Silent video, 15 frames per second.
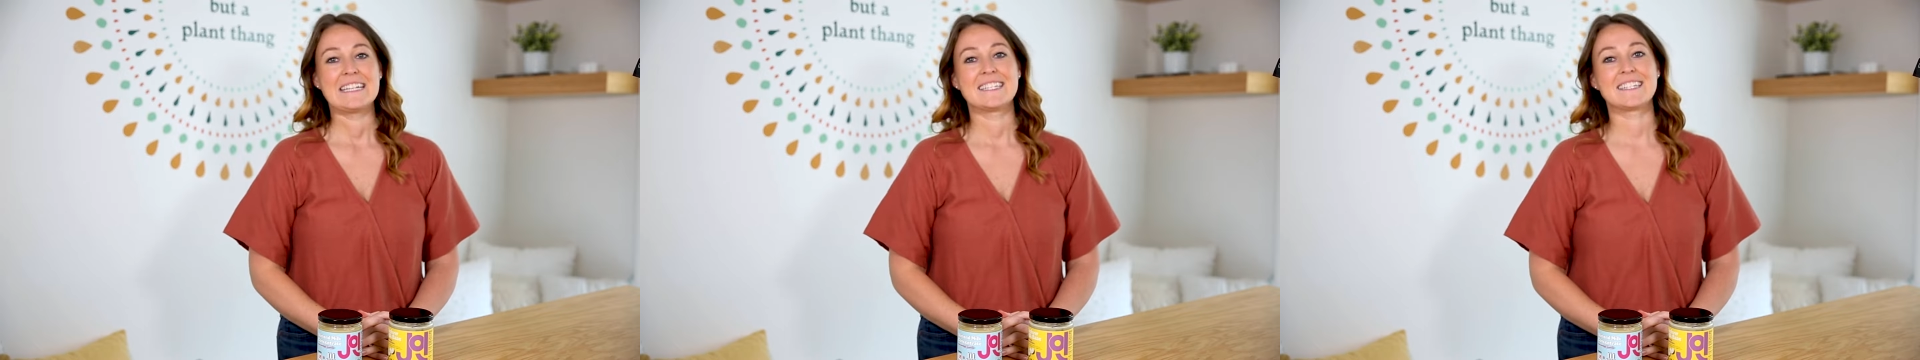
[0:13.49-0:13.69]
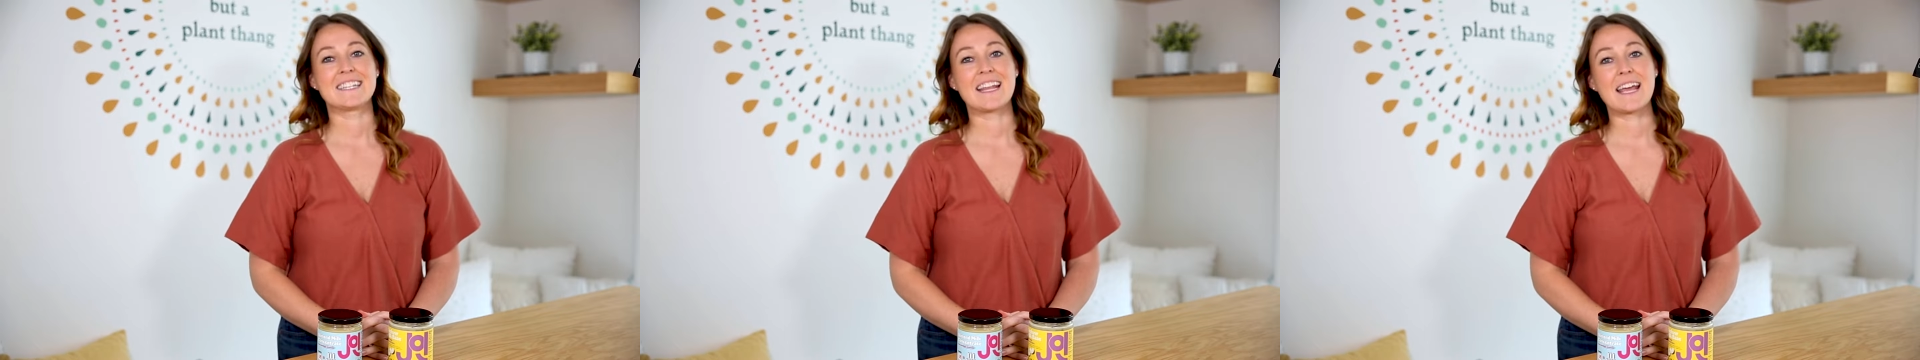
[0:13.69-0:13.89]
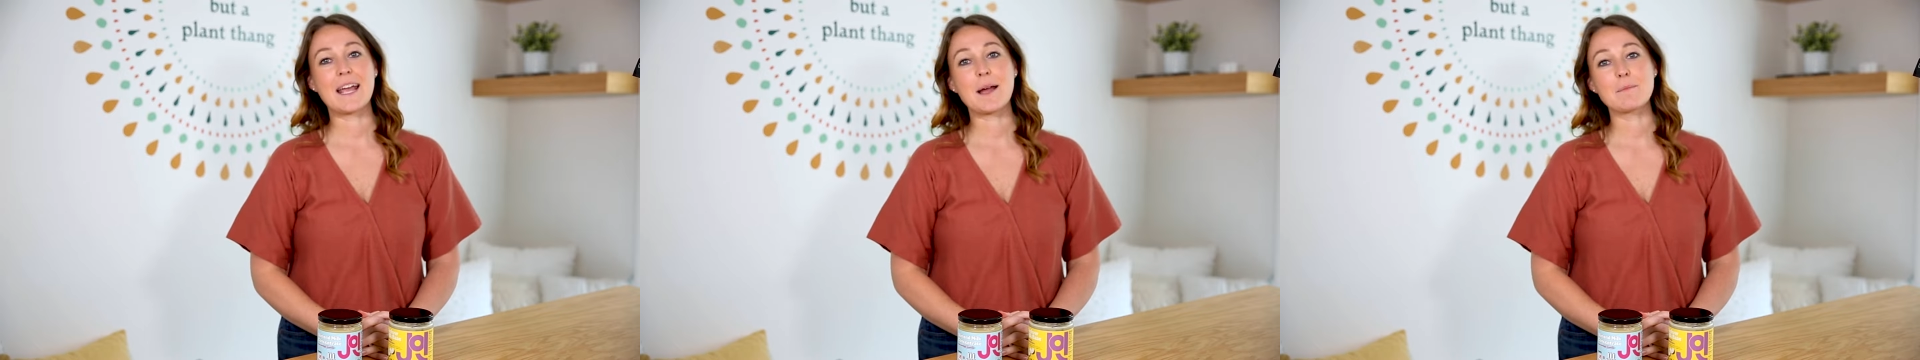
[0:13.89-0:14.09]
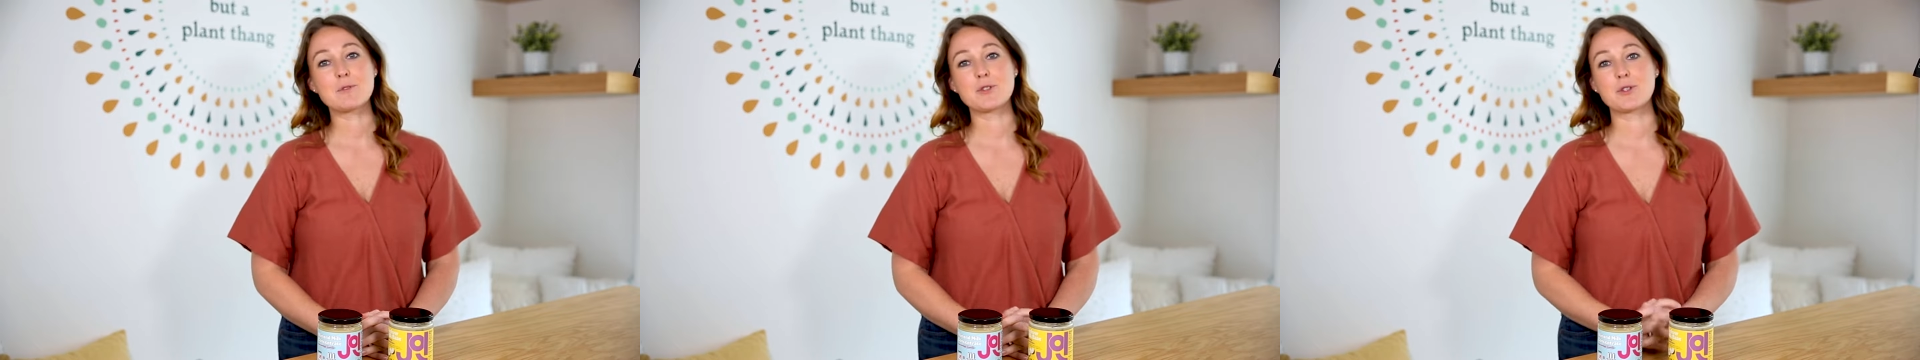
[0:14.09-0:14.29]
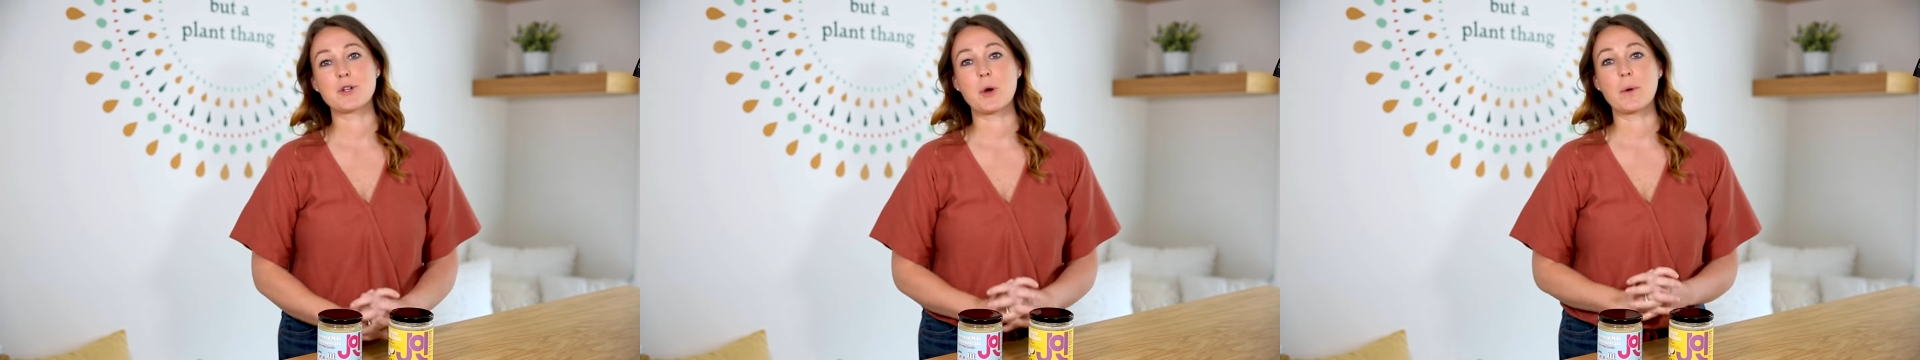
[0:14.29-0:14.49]
Today
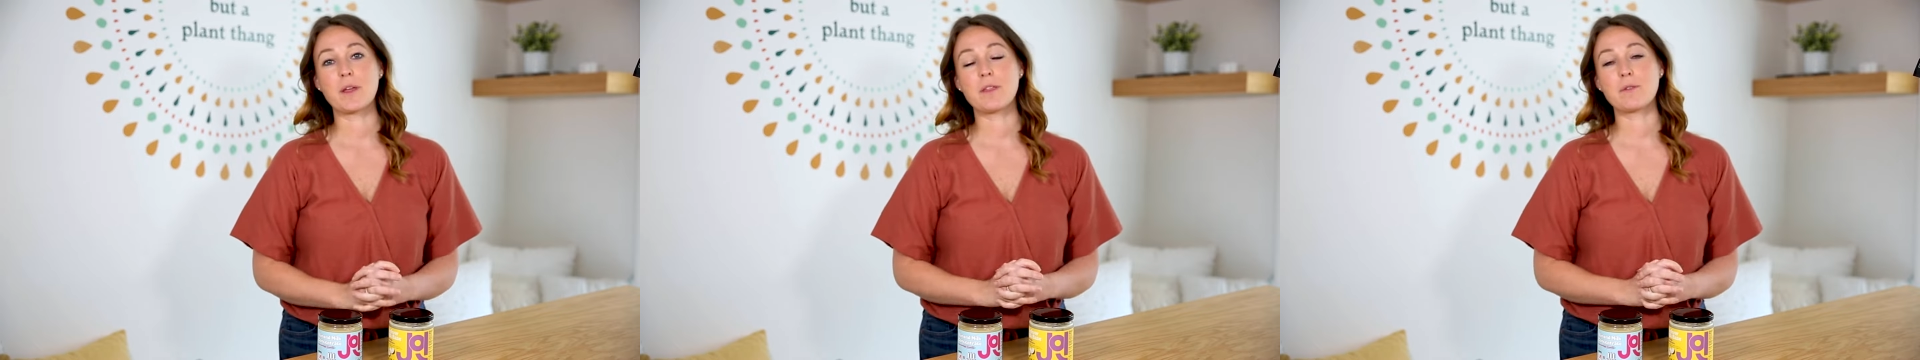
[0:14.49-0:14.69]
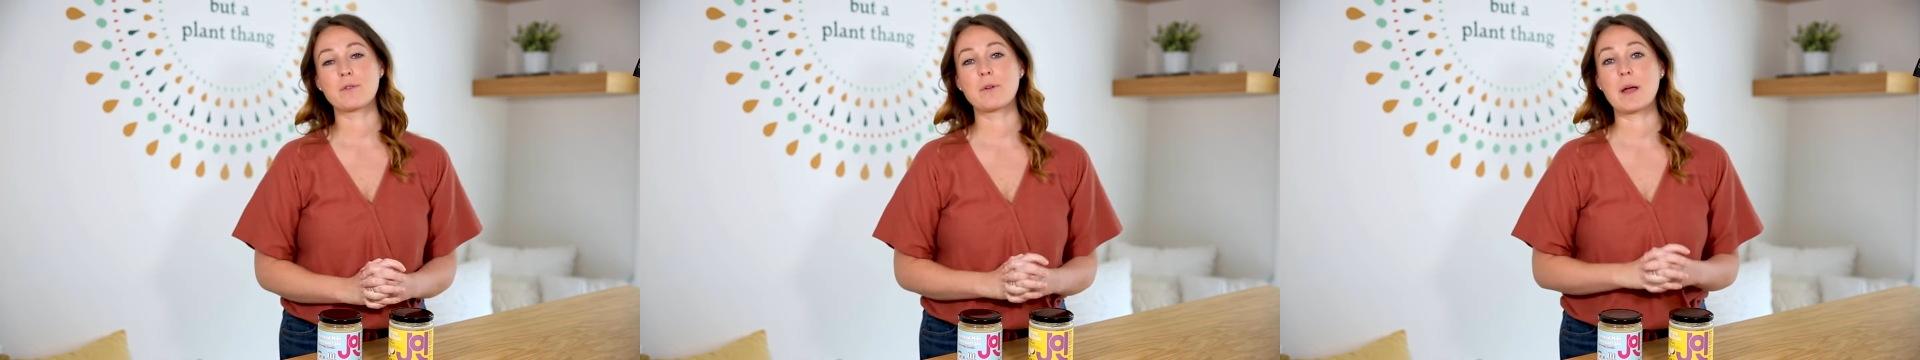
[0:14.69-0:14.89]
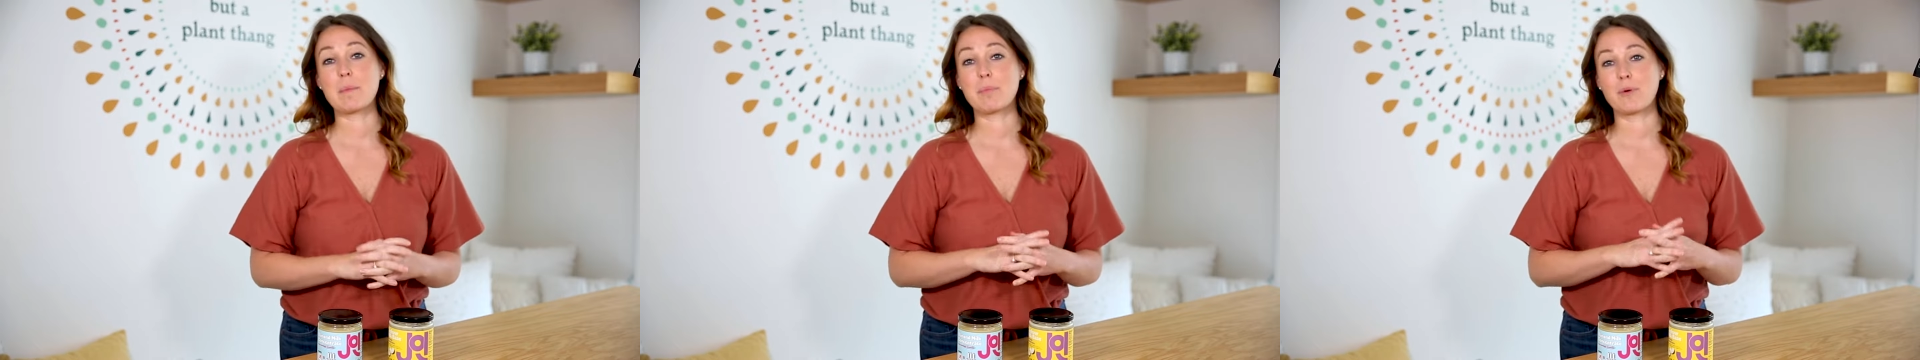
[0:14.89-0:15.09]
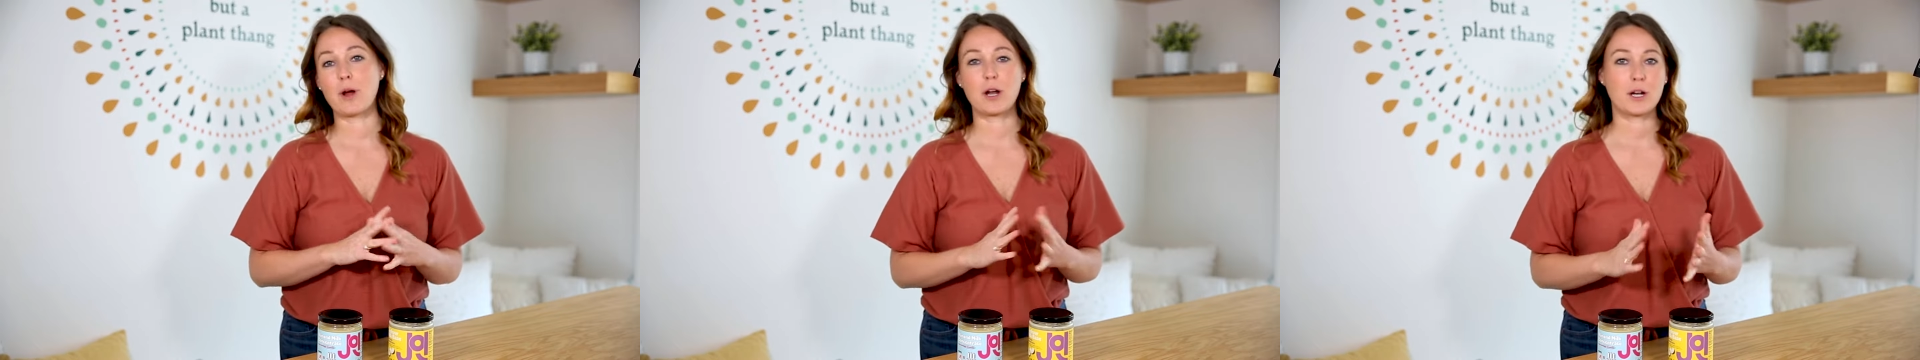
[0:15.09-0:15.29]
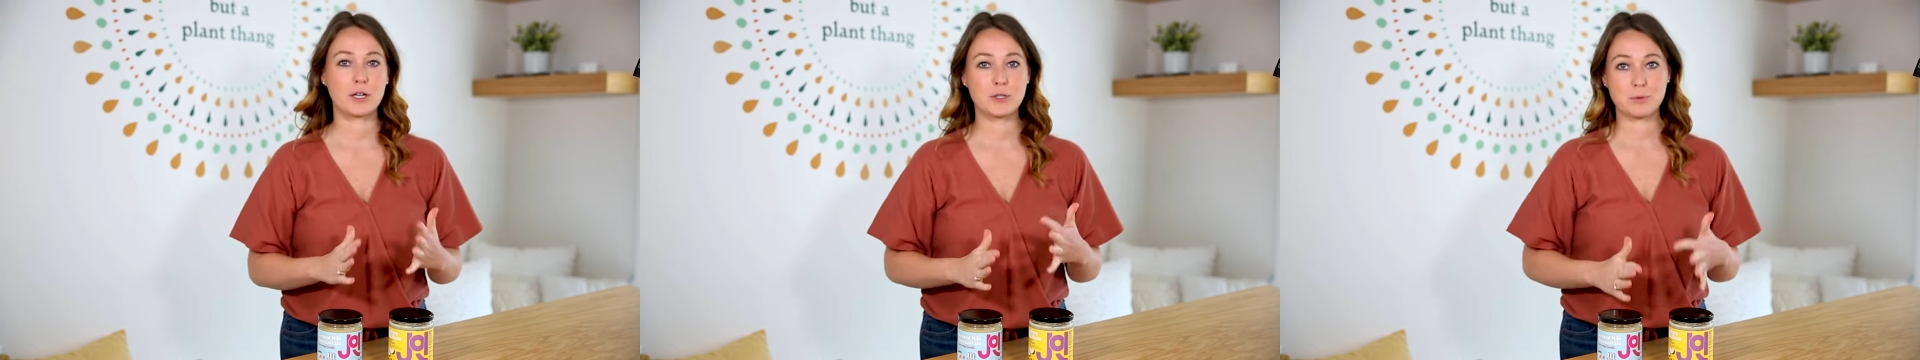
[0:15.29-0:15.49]
I'm going through a
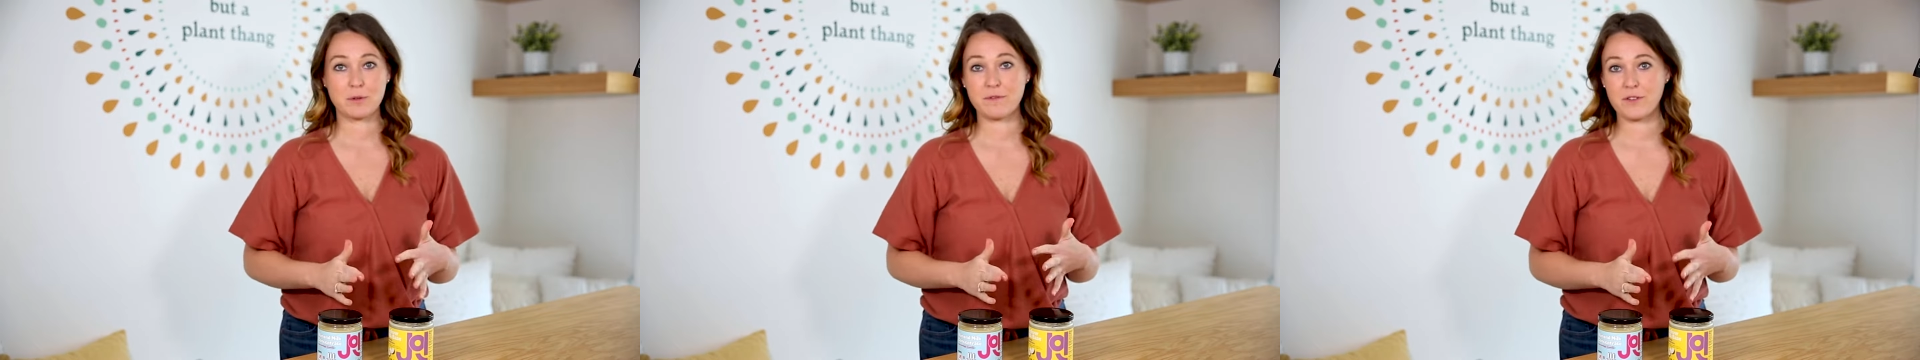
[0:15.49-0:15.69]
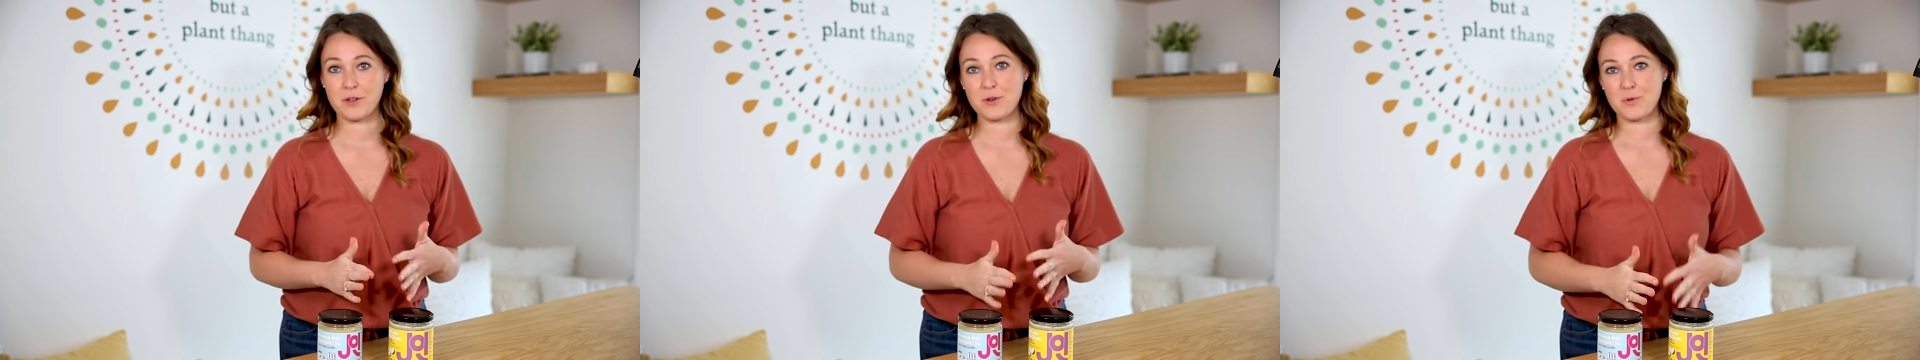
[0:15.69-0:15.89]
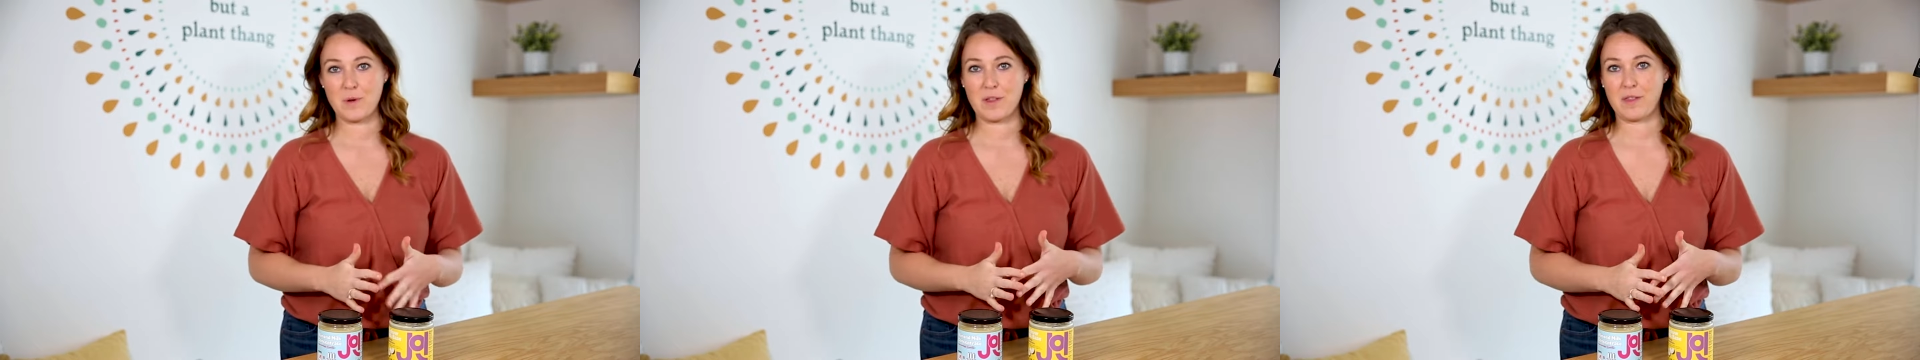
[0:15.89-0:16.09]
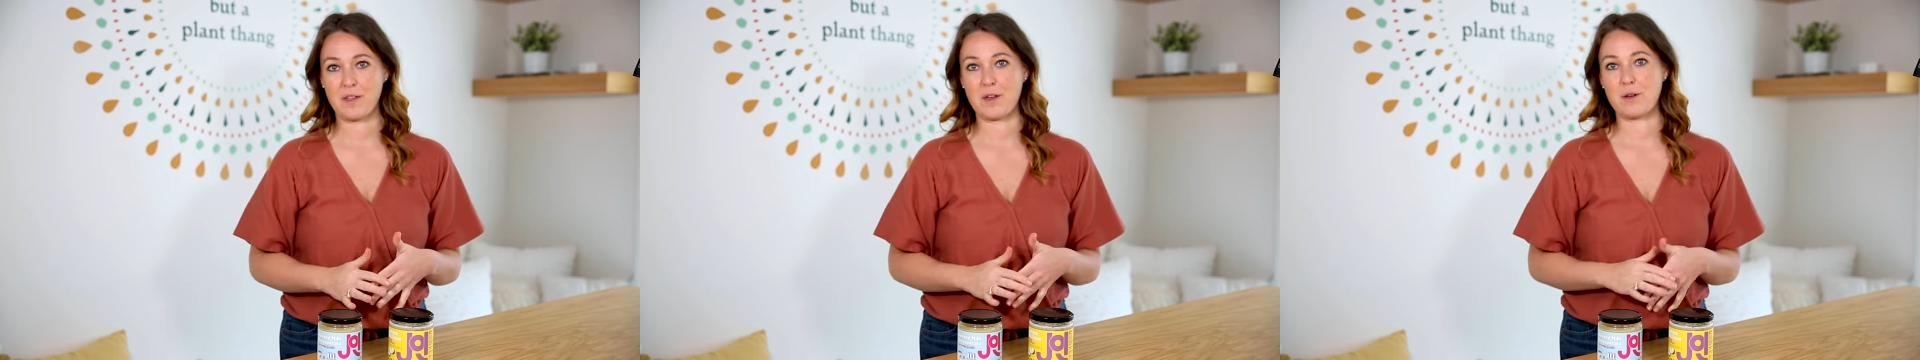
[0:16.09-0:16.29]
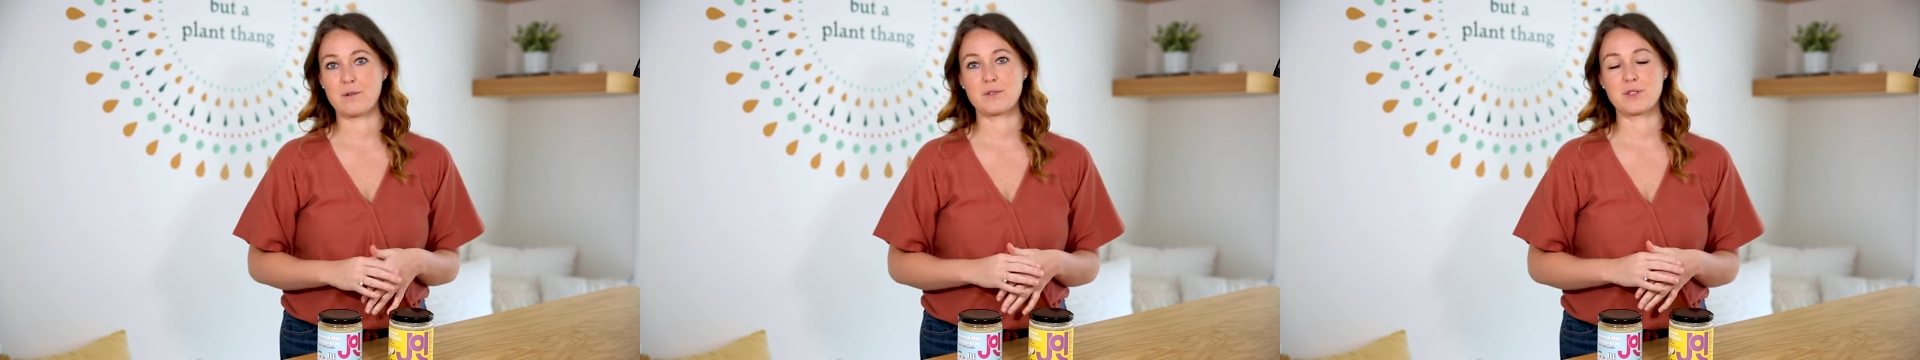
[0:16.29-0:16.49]
product review with you.